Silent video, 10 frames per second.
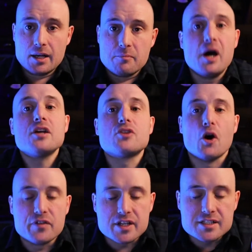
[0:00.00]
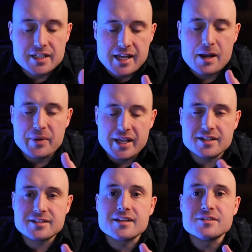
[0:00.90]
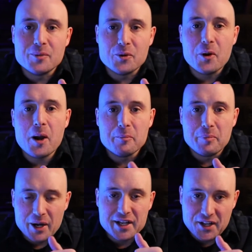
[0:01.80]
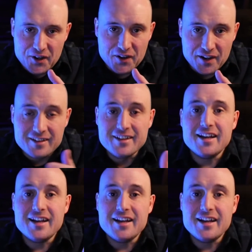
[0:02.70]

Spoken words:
must obviously be accessible by car.